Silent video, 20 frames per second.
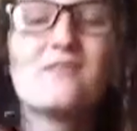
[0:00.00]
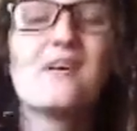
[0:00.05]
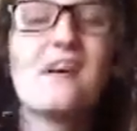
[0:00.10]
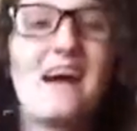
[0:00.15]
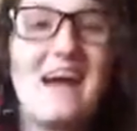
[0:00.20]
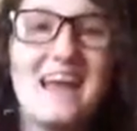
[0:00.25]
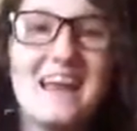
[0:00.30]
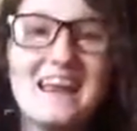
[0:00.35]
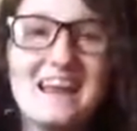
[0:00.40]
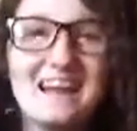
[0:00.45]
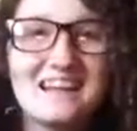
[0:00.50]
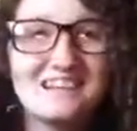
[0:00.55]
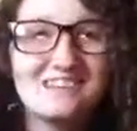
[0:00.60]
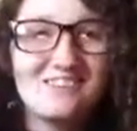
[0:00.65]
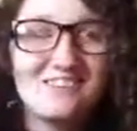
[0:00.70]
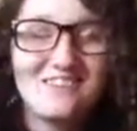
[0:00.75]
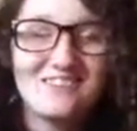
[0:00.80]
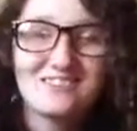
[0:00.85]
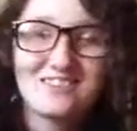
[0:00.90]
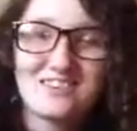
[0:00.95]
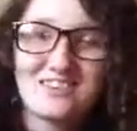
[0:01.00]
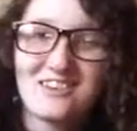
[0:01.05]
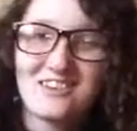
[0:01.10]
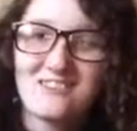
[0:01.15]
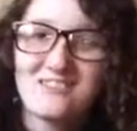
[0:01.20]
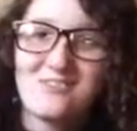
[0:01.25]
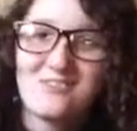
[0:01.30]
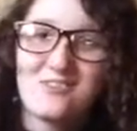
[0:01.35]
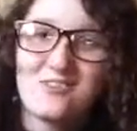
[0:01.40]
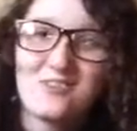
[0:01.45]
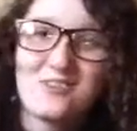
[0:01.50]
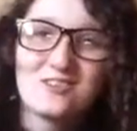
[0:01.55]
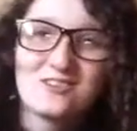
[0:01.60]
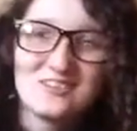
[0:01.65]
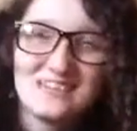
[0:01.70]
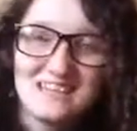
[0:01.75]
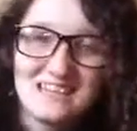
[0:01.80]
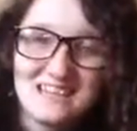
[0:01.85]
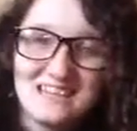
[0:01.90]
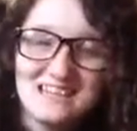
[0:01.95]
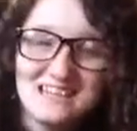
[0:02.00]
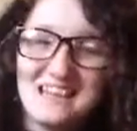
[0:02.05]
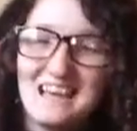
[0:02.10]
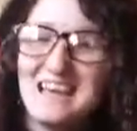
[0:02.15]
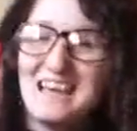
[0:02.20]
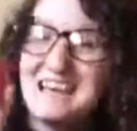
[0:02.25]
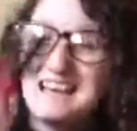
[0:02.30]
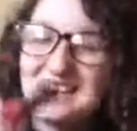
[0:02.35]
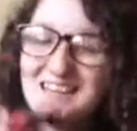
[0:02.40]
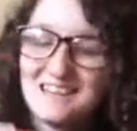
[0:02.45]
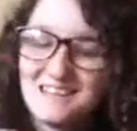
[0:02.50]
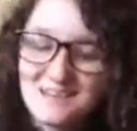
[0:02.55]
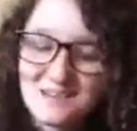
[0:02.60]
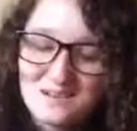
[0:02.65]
That's the one I was looking for, not series line.